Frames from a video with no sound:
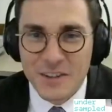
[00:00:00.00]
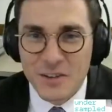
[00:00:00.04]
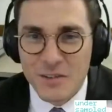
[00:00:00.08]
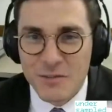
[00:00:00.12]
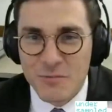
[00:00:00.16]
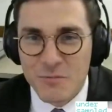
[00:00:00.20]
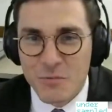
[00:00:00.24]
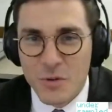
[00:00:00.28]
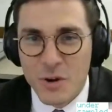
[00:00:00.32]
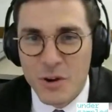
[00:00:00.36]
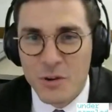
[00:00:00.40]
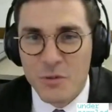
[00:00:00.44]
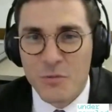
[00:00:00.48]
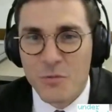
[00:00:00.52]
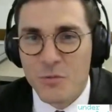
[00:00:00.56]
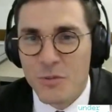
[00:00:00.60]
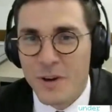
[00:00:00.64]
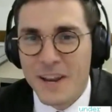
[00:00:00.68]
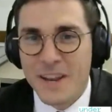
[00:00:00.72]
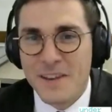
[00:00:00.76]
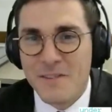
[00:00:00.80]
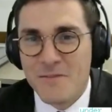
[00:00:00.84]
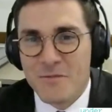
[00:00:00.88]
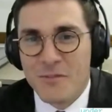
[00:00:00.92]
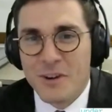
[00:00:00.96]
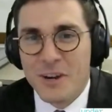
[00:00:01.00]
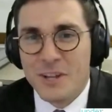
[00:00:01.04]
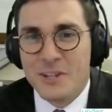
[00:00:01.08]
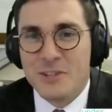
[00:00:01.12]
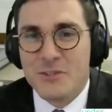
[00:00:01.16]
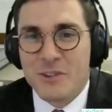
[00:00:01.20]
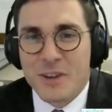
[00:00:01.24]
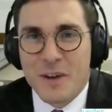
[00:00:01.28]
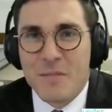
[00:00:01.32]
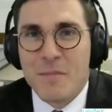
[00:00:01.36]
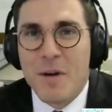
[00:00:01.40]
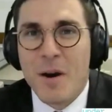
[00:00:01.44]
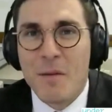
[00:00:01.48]
what did
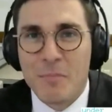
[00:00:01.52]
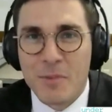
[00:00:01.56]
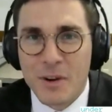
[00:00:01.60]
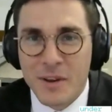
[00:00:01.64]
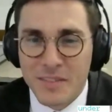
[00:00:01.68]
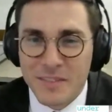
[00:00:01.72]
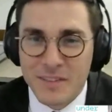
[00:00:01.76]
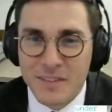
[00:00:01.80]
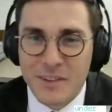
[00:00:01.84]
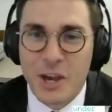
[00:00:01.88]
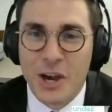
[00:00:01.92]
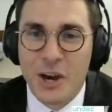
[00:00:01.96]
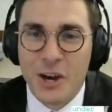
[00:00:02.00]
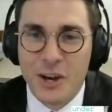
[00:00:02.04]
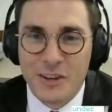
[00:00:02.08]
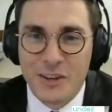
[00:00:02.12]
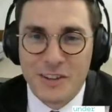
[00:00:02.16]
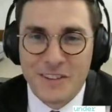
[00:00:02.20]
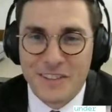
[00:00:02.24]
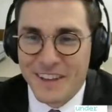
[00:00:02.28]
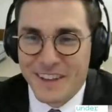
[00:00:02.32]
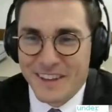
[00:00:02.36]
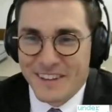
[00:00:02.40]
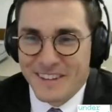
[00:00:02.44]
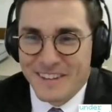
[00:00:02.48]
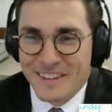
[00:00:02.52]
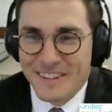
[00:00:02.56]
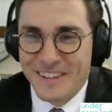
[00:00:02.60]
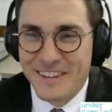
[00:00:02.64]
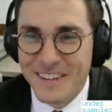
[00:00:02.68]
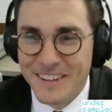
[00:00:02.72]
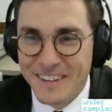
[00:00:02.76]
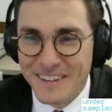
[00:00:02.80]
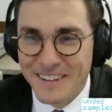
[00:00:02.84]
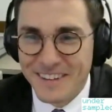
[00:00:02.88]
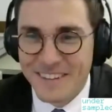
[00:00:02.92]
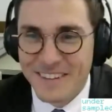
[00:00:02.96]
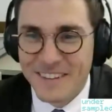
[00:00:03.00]
you come up with? Go, like
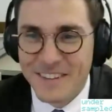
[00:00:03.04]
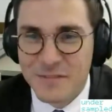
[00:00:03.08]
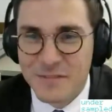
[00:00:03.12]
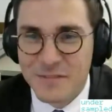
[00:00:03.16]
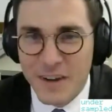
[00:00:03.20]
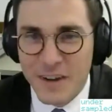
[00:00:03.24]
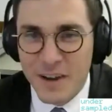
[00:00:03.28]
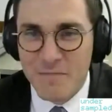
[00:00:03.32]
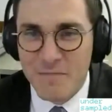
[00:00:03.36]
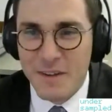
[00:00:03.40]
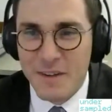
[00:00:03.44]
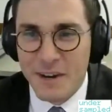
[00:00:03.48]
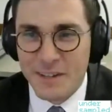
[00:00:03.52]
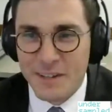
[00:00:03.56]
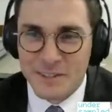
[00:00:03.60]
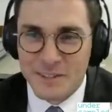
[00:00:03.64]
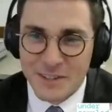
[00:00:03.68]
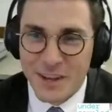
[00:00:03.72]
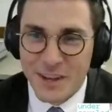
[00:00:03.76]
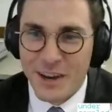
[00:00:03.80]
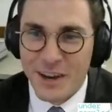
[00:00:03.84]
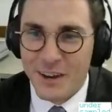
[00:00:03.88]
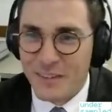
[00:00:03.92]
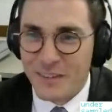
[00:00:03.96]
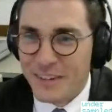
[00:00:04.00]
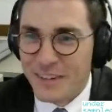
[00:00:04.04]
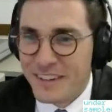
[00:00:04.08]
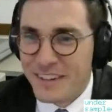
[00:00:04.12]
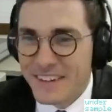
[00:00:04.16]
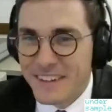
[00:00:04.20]
5 minutes, go.